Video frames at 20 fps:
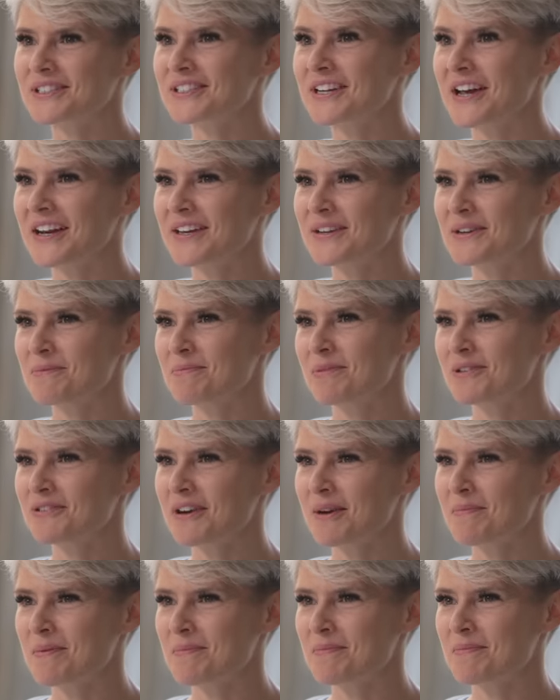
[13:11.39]
Sterling Cooper
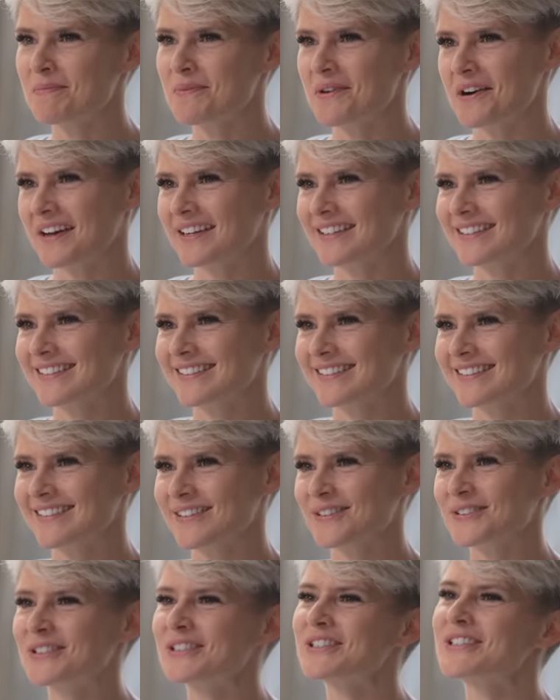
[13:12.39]
Draper Price,
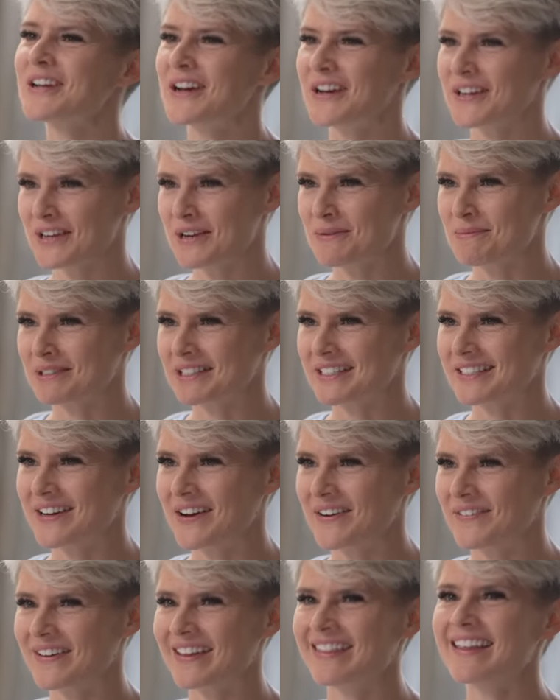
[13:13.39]
or just Sterling Cooper to
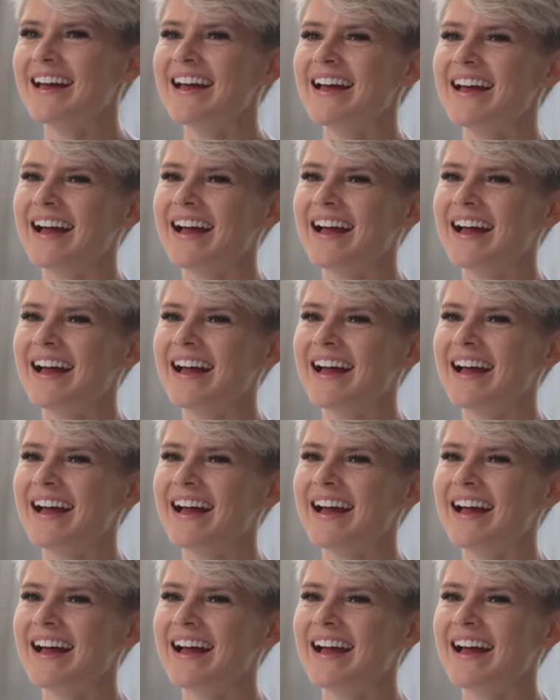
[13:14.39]
start with.